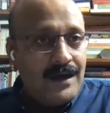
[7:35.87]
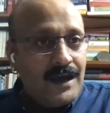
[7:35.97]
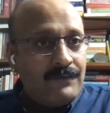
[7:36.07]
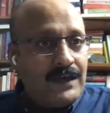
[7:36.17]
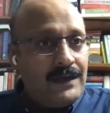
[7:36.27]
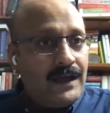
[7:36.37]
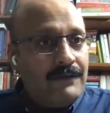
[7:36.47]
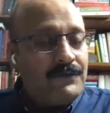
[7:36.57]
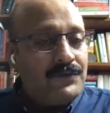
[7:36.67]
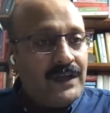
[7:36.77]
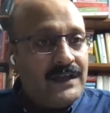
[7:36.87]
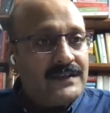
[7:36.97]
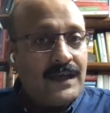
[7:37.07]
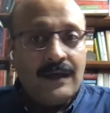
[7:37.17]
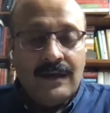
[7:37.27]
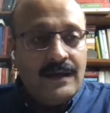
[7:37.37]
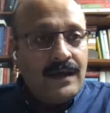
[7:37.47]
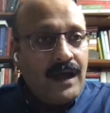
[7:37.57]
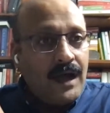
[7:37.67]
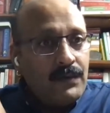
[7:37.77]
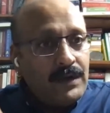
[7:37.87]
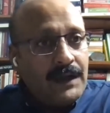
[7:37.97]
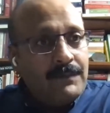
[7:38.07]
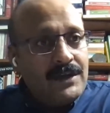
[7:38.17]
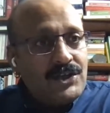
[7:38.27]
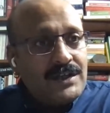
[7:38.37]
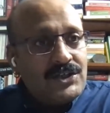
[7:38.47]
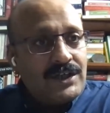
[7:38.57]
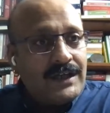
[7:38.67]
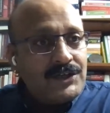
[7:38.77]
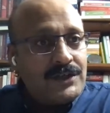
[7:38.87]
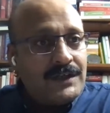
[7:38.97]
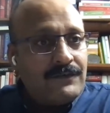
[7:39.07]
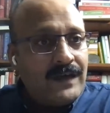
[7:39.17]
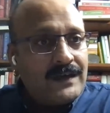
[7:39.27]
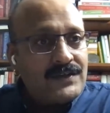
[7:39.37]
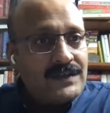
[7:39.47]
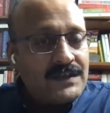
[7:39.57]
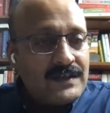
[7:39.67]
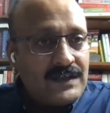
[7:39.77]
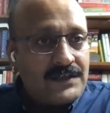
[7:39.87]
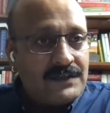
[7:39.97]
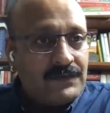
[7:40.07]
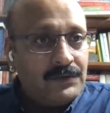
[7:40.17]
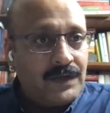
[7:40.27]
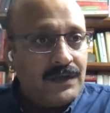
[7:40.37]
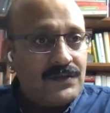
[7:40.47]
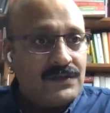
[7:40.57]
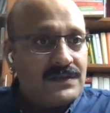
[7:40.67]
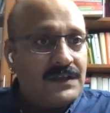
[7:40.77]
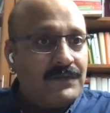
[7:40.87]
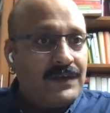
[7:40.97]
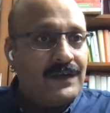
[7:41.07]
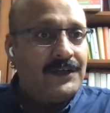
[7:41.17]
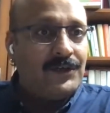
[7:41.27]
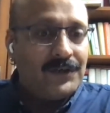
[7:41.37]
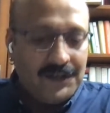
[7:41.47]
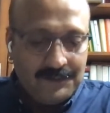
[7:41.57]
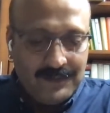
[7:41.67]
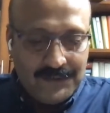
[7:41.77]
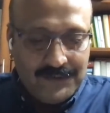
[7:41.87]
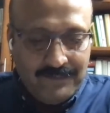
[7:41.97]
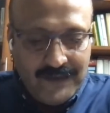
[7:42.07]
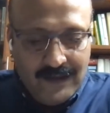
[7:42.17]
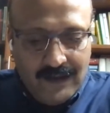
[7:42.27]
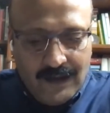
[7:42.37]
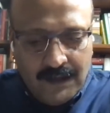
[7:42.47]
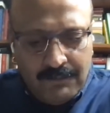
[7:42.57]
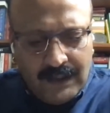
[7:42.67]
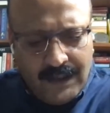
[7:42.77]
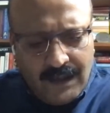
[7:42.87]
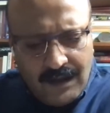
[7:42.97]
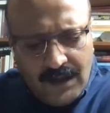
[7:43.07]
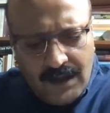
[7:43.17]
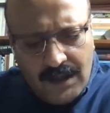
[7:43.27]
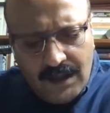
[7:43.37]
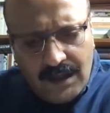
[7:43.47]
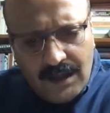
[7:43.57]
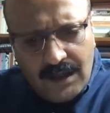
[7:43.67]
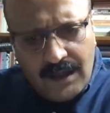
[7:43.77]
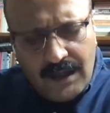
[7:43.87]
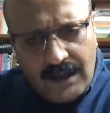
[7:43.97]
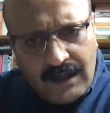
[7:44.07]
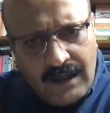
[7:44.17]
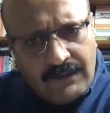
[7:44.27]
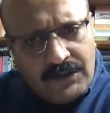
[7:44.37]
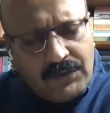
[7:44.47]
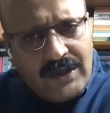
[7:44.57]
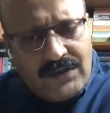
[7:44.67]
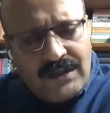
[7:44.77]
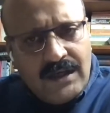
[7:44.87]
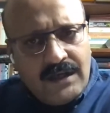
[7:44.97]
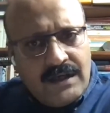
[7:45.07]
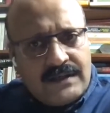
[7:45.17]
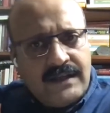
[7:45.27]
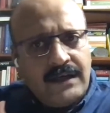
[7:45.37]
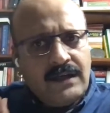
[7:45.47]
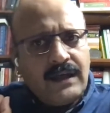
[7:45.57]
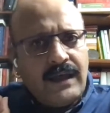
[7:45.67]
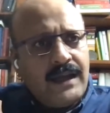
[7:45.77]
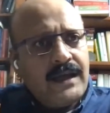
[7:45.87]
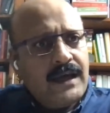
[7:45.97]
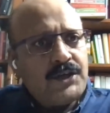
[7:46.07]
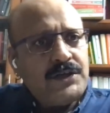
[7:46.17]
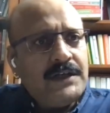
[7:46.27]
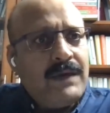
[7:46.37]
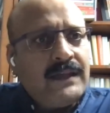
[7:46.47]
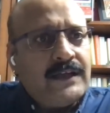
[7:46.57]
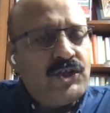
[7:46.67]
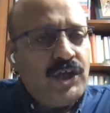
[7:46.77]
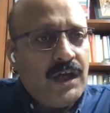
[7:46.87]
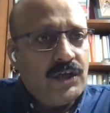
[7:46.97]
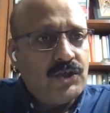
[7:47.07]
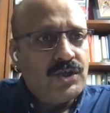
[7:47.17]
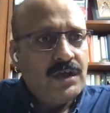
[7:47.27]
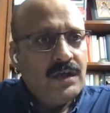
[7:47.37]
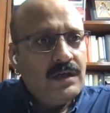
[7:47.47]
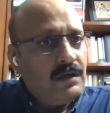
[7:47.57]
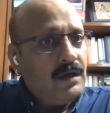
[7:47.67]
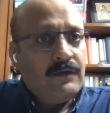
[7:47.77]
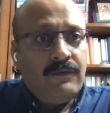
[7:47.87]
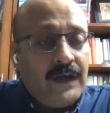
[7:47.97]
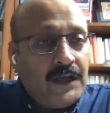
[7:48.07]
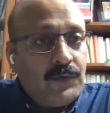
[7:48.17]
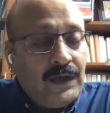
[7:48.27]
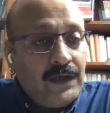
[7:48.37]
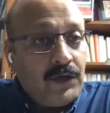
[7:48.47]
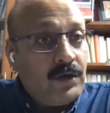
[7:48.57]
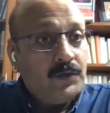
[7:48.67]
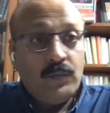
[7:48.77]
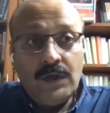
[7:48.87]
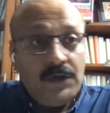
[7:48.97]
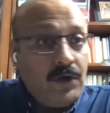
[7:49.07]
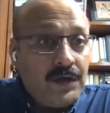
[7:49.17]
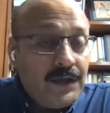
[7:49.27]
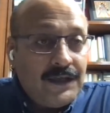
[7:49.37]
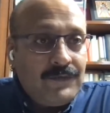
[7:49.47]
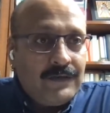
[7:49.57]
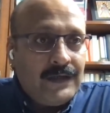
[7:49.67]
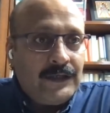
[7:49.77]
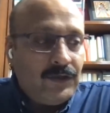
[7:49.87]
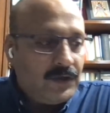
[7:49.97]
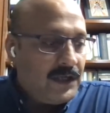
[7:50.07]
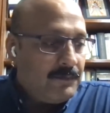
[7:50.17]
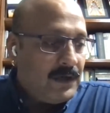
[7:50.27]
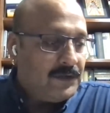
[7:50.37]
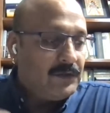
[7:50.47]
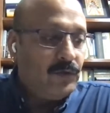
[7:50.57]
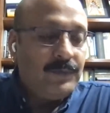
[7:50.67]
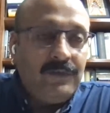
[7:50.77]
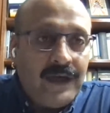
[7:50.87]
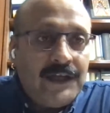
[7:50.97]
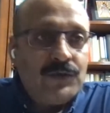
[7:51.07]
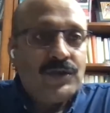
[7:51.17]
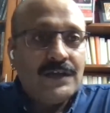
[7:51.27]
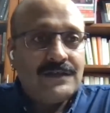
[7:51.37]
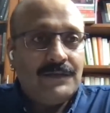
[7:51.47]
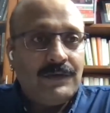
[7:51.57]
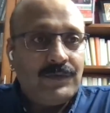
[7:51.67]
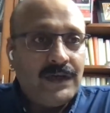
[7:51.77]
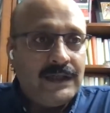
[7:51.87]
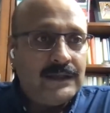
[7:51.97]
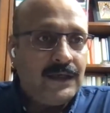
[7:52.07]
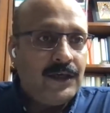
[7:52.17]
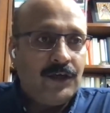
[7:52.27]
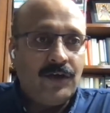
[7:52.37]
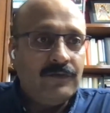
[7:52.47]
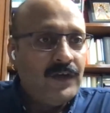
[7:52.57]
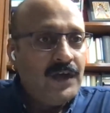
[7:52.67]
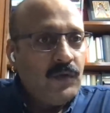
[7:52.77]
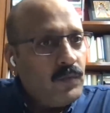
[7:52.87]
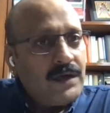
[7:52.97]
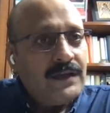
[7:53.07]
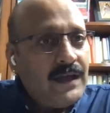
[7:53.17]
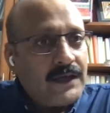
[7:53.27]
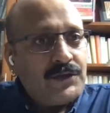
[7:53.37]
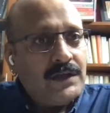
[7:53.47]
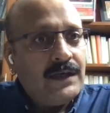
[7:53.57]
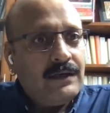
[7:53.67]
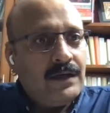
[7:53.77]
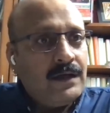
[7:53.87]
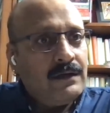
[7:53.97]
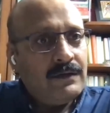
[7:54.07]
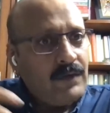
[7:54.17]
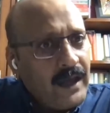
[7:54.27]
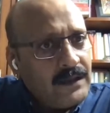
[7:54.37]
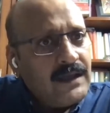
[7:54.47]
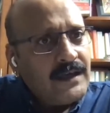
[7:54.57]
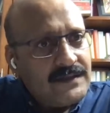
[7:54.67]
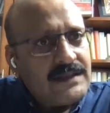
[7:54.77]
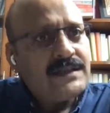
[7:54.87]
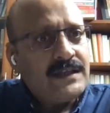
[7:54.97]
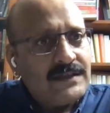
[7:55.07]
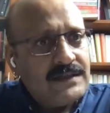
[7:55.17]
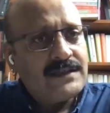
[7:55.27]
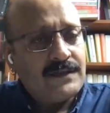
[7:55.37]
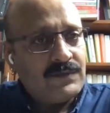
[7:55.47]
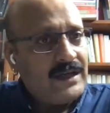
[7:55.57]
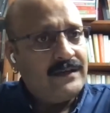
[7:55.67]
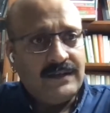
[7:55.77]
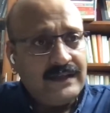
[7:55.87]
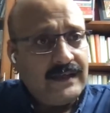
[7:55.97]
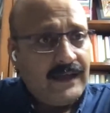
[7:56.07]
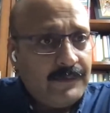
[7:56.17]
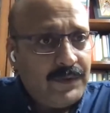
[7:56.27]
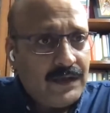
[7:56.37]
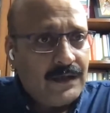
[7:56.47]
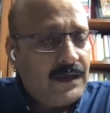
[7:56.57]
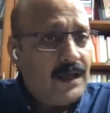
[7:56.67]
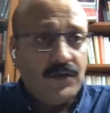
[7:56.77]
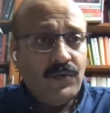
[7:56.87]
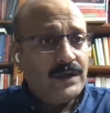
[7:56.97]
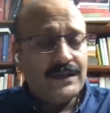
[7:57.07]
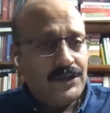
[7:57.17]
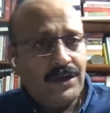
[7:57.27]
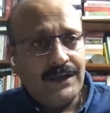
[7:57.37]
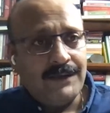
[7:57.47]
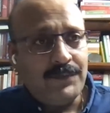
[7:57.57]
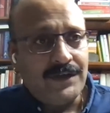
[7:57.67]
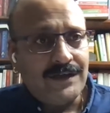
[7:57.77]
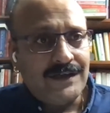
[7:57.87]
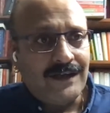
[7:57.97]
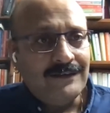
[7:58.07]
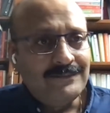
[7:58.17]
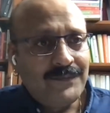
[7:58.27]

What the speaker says: And we will have to really say how climate change can actually affect certain sets of locations that we are really talking about. But then the question here is that can I actually make that change very quickly? Or the world order that we are really talking about, the global value chains that we were really thinking of, were they actually, and the existing system, that did it happen in a day? No, it did not happen in a day.